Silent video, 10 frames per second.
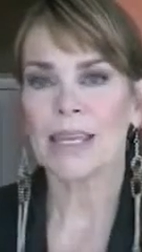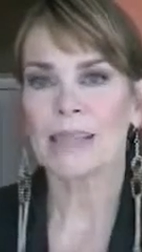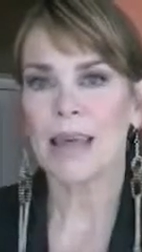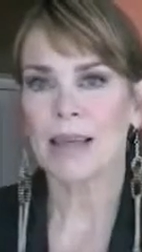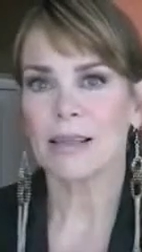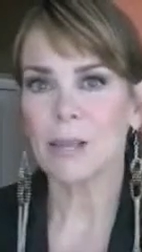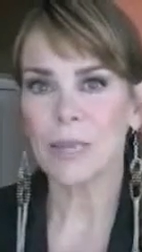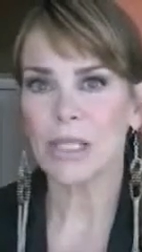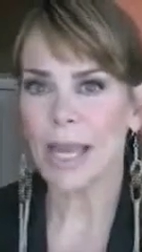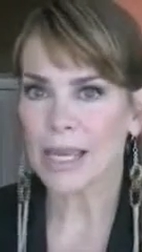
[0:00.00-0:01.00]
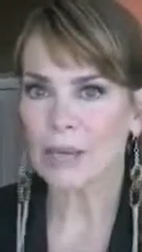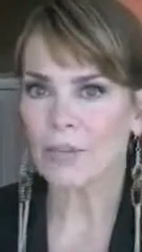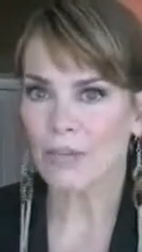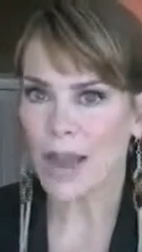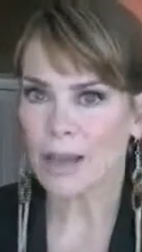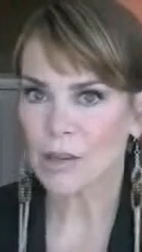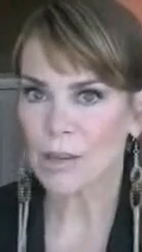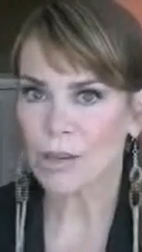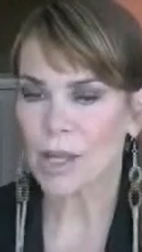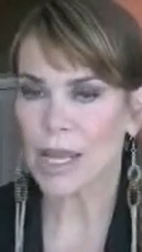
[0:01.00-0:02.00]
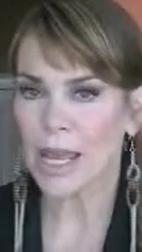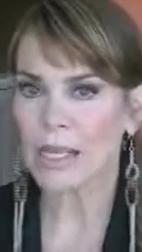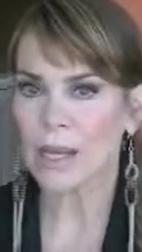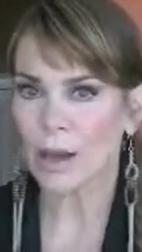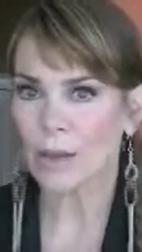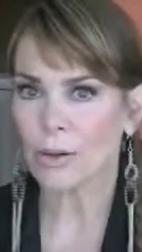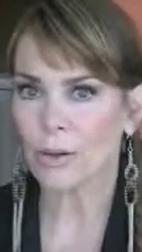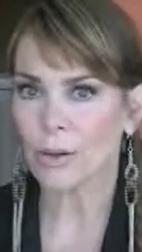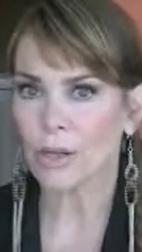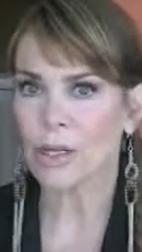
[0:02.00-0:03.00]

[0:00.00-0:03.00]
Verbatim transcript: is that lips lighten faster than any other